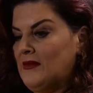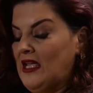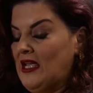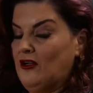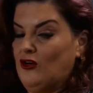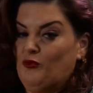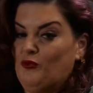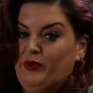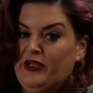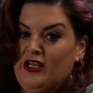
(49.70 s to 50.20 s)
It
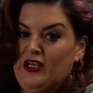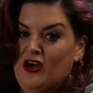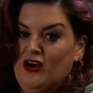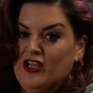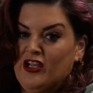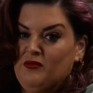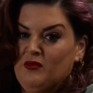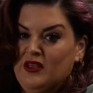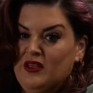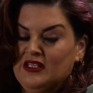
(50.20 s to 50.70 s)
could be an
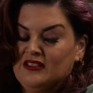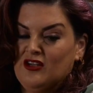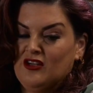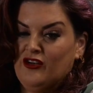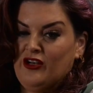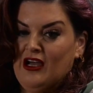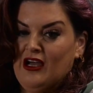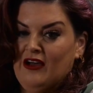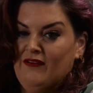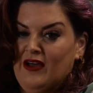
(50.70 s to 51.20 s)
argument that's
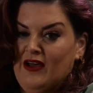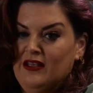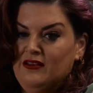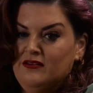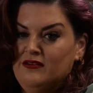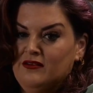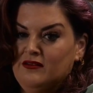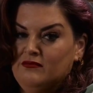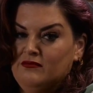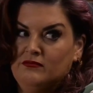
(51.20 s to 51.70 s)
got out of
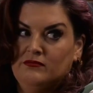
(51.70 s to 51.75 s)
hand.